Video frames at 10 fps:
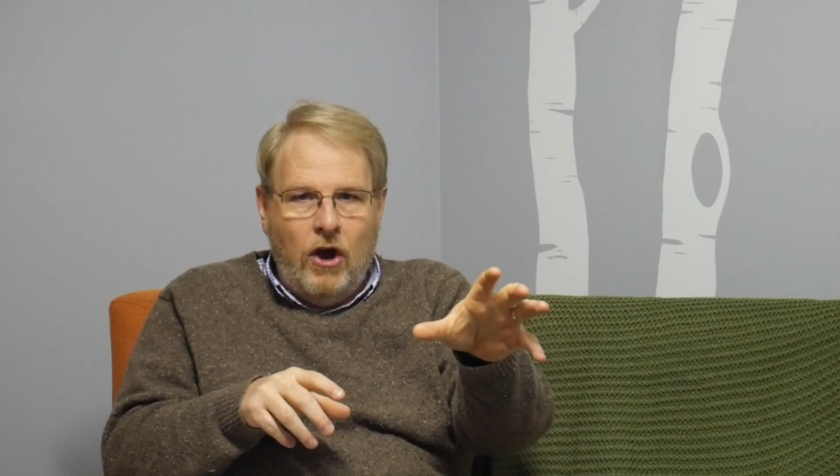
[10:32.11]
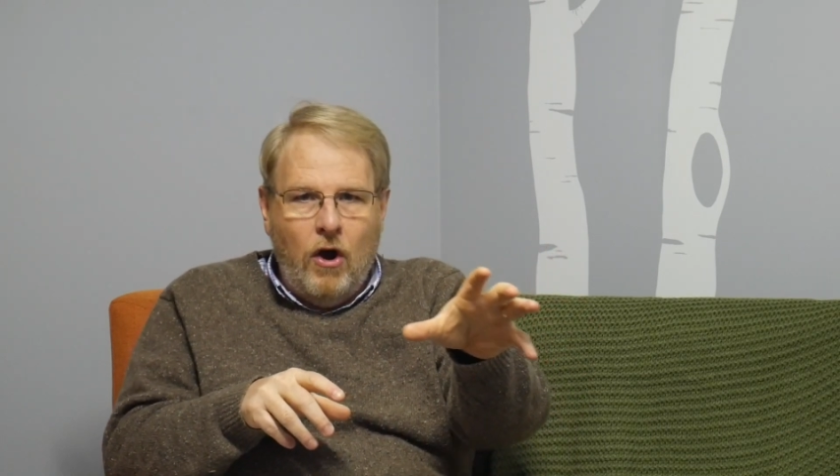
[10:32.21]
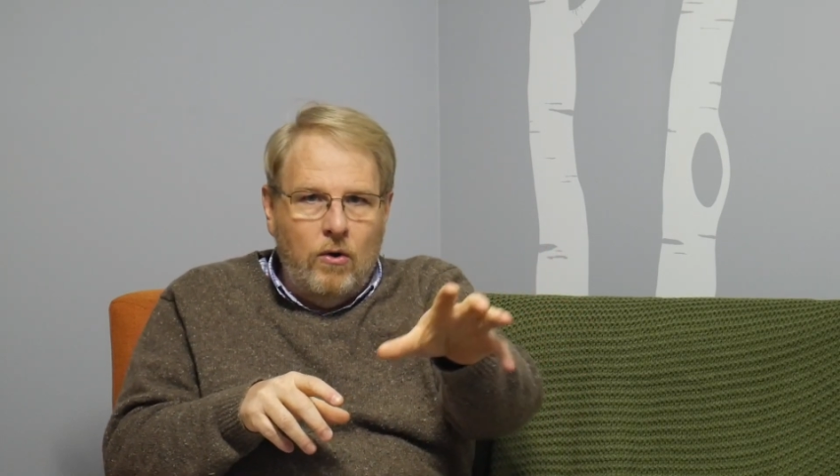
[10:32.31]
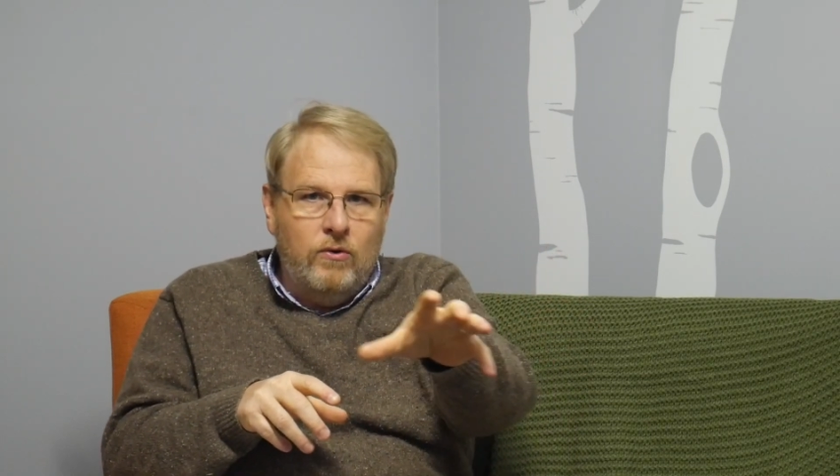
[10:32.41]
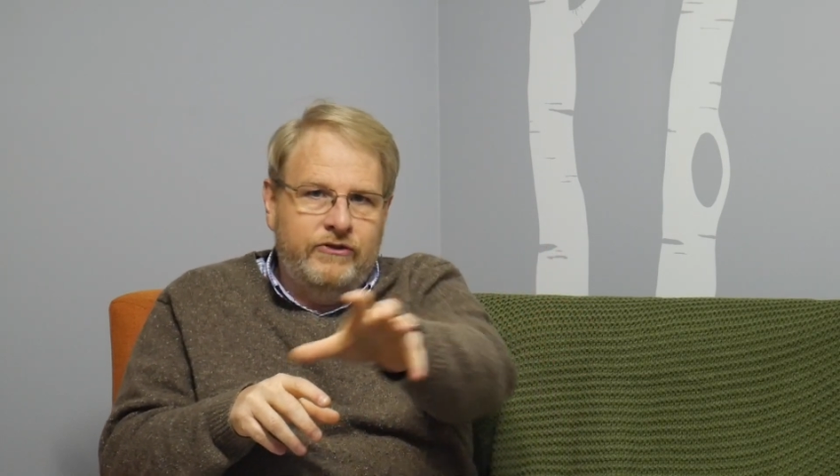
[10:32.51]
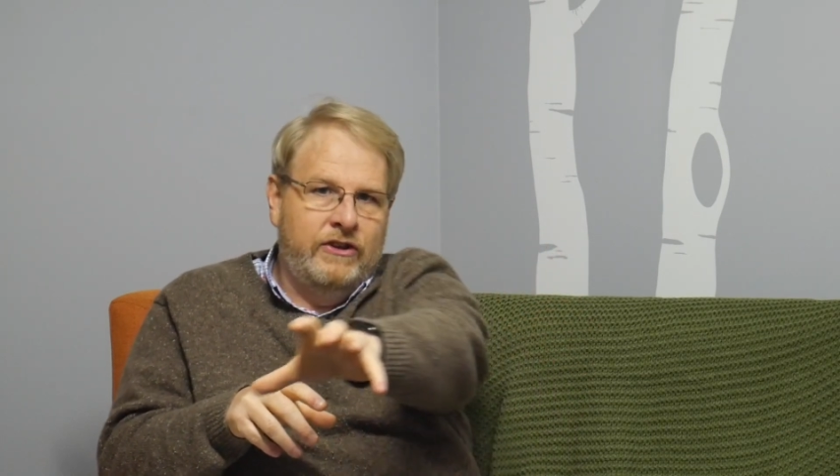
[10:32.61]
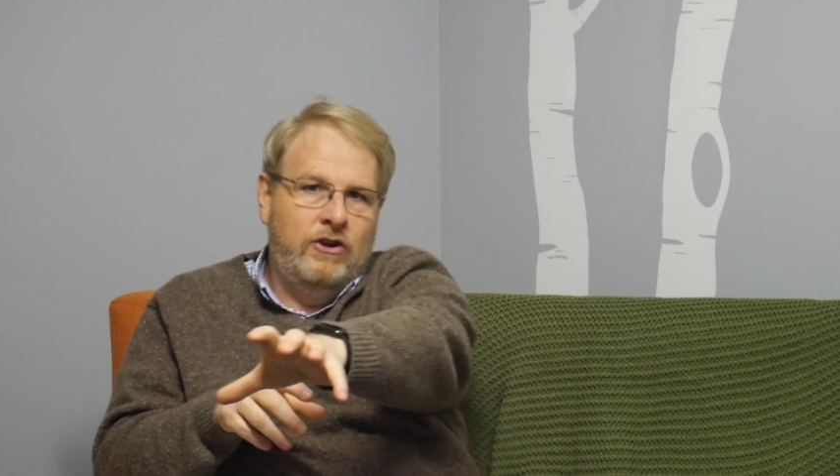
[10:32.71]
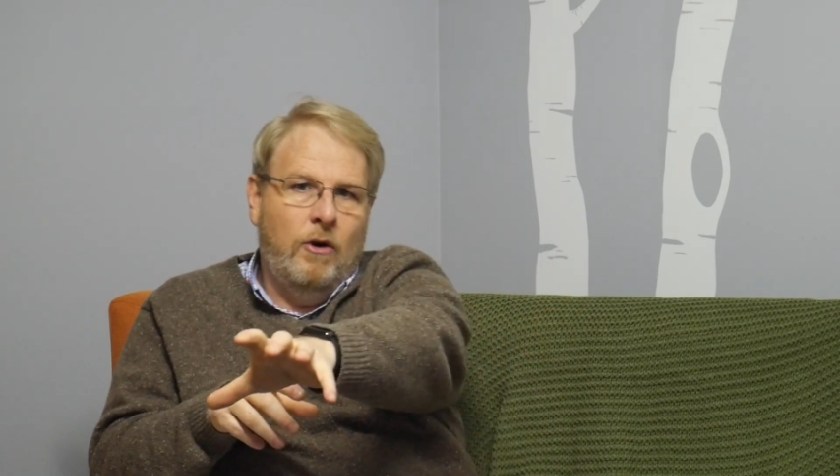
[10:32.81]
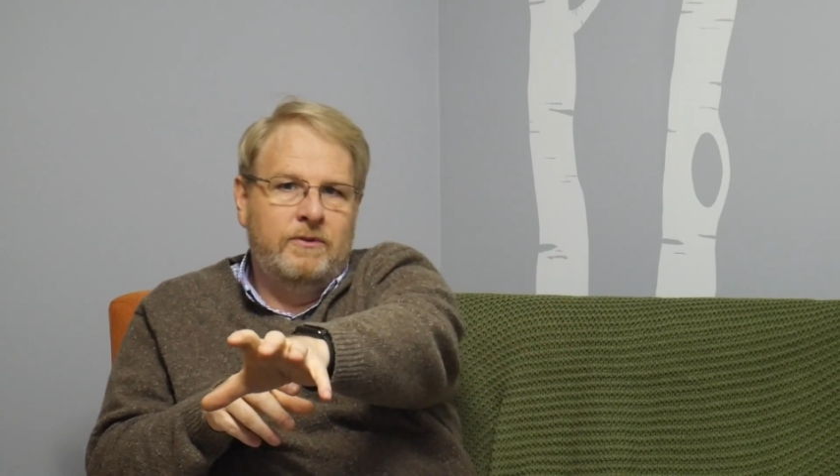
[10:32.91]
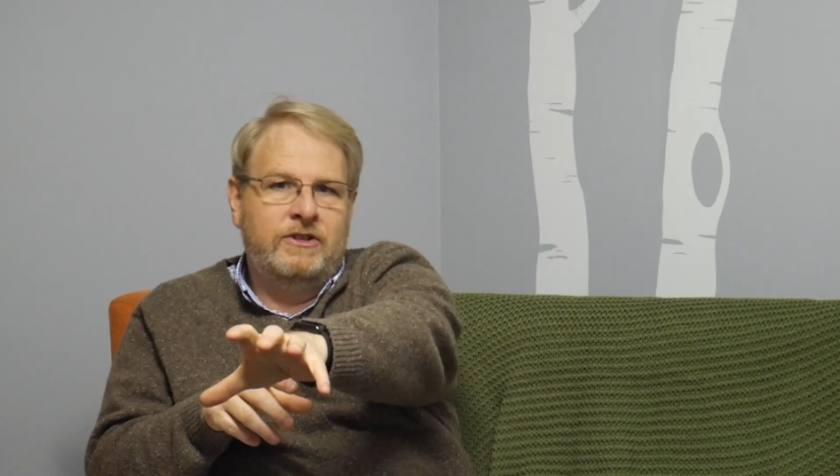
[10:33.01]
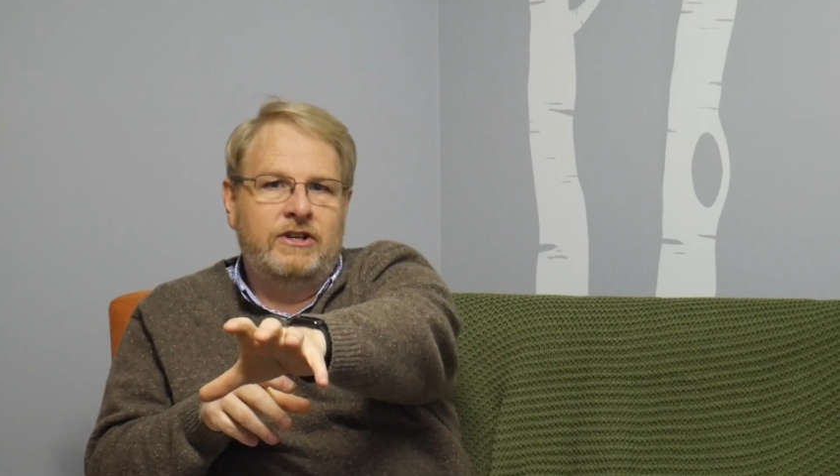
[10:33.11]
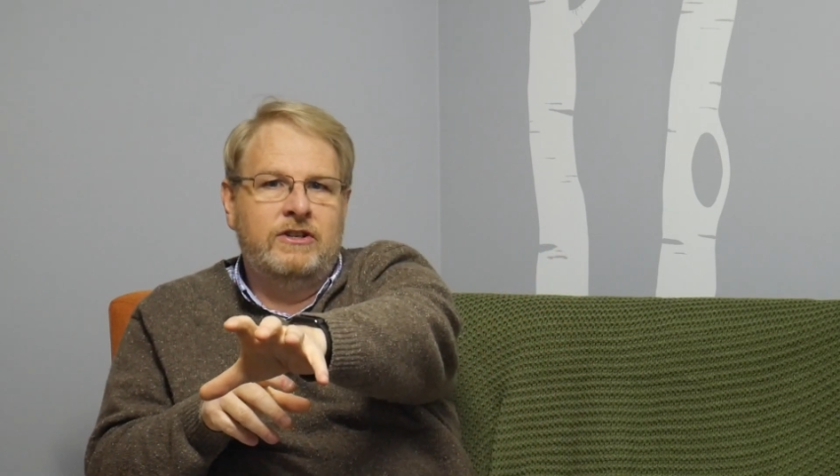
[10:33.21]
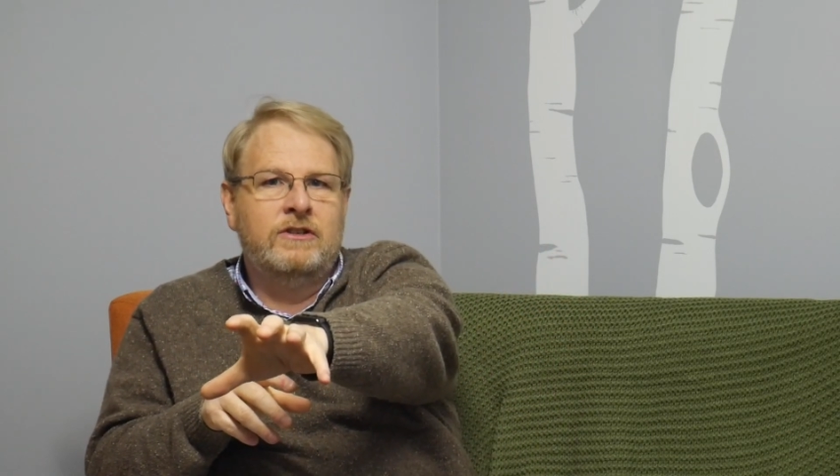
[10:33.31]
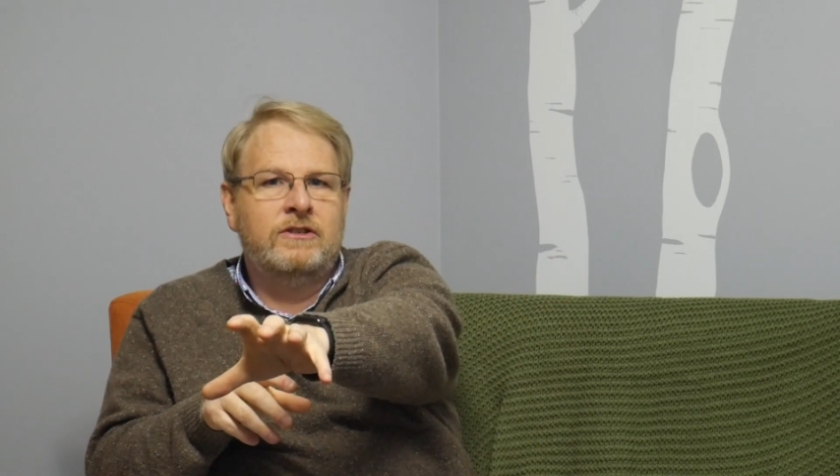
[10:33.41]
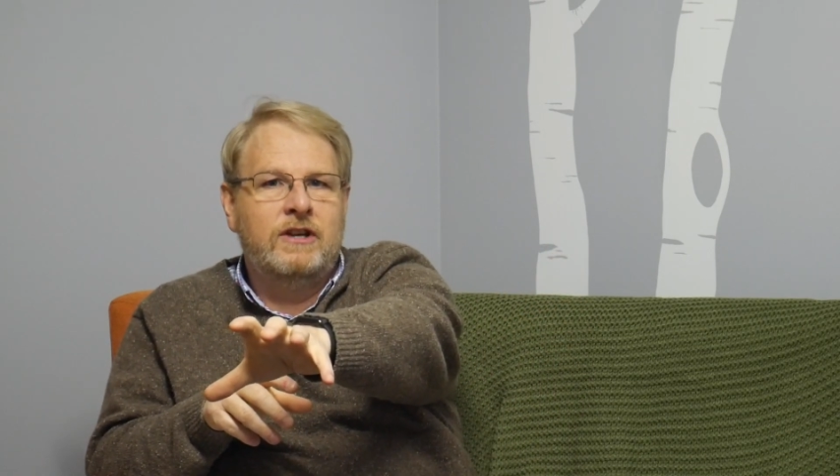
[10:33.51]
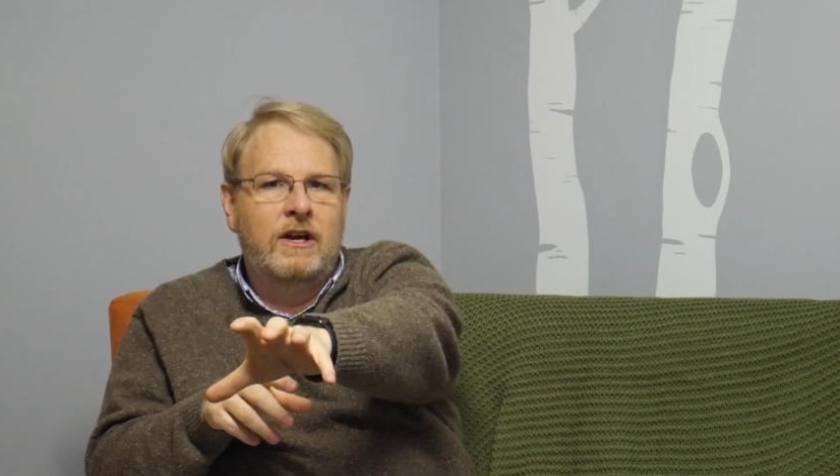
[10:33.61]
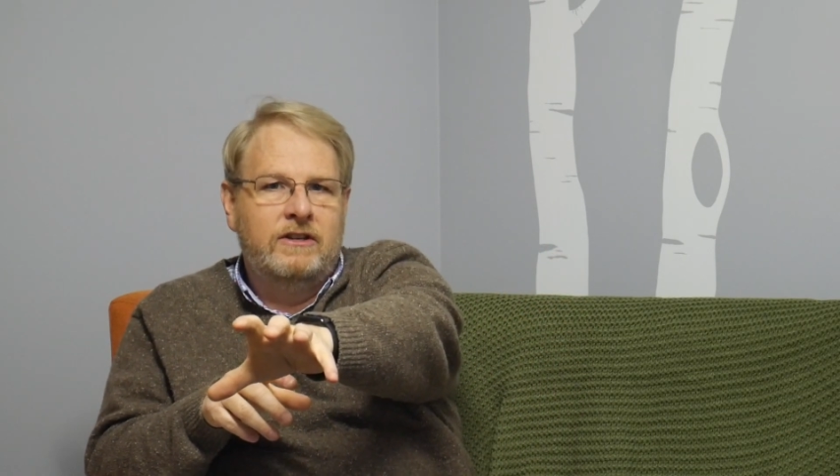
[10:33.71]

holes in the opposition's